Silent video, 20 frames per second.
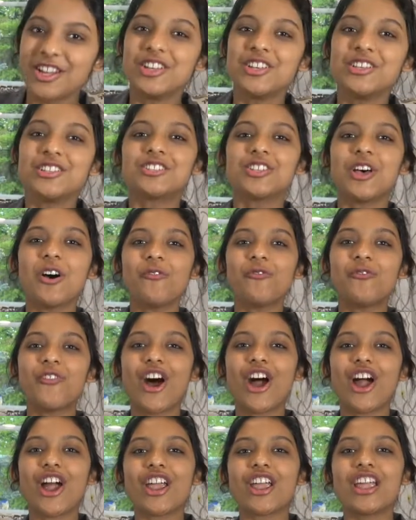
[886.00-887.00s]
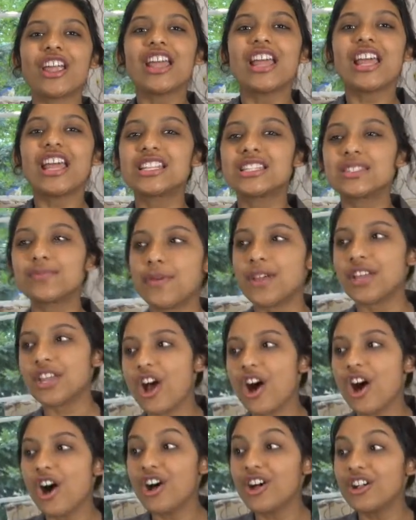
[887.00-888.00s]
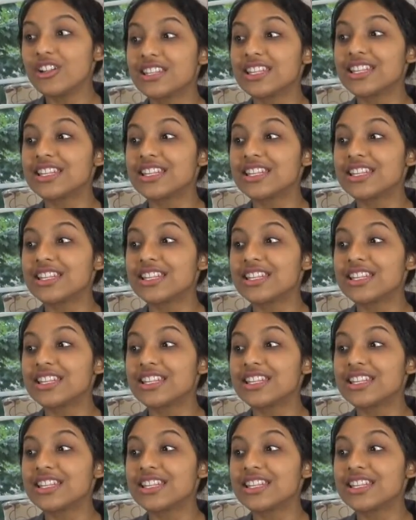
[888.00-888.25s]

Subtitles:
So far, it's been all the